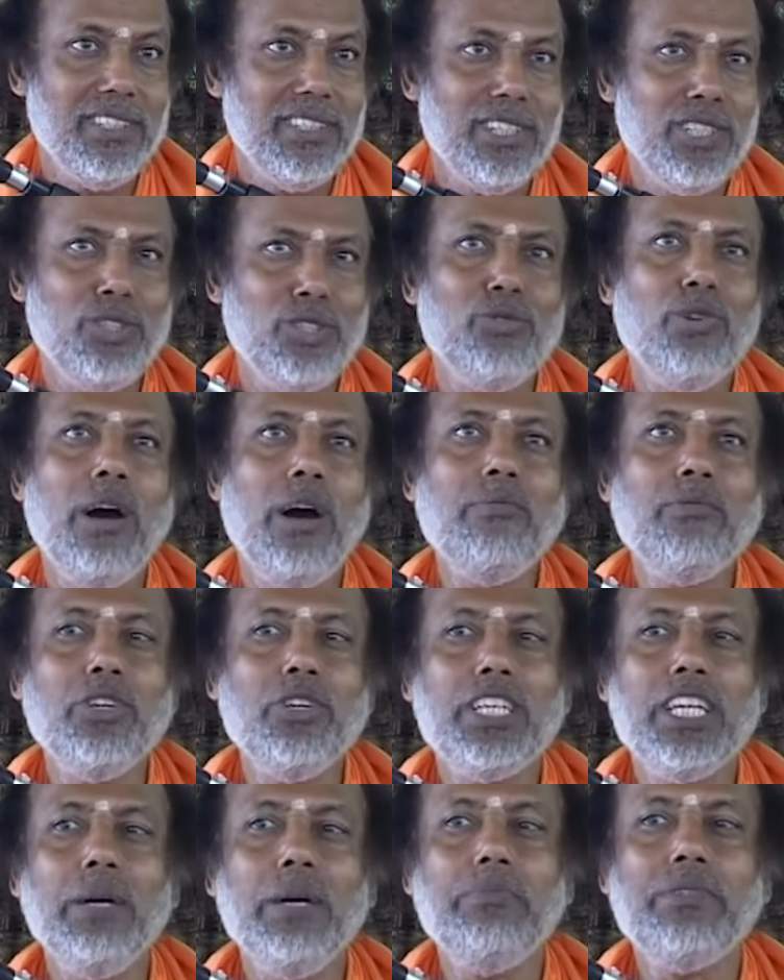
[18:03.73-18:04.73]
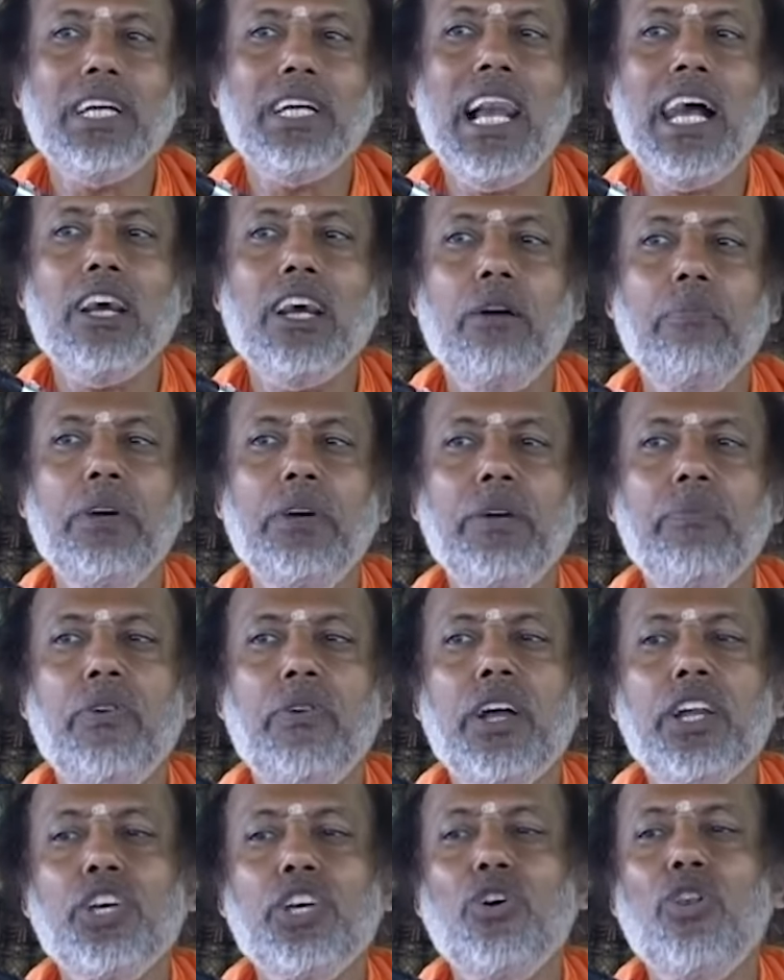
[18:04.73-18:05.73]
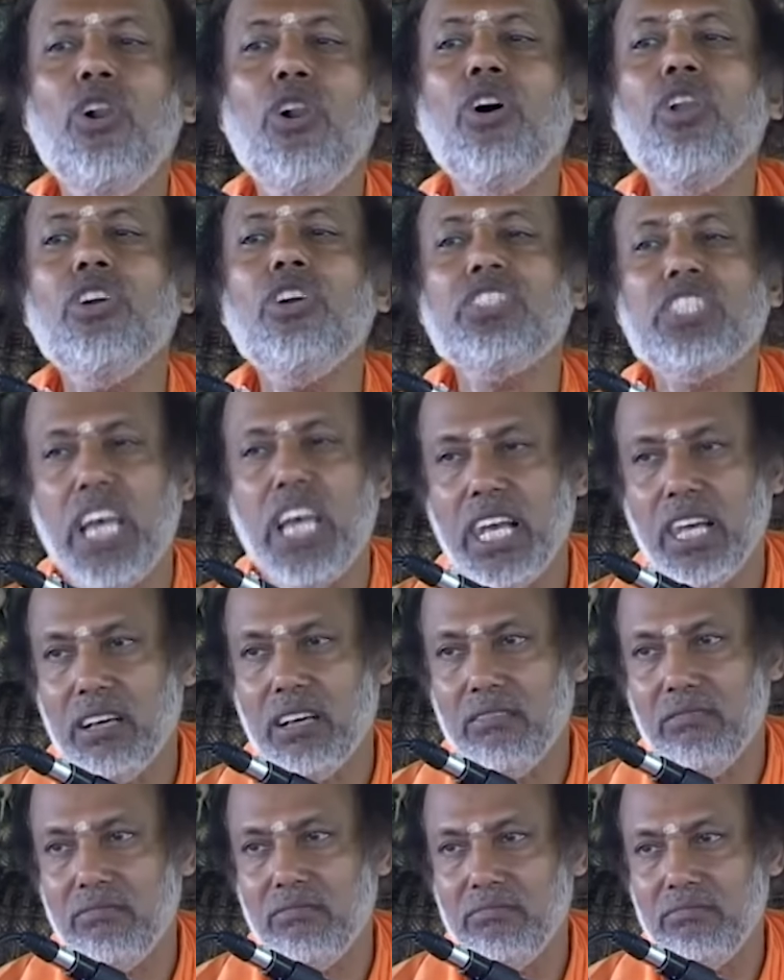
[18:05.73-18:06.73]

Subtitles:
You have to keep track of it for your sake.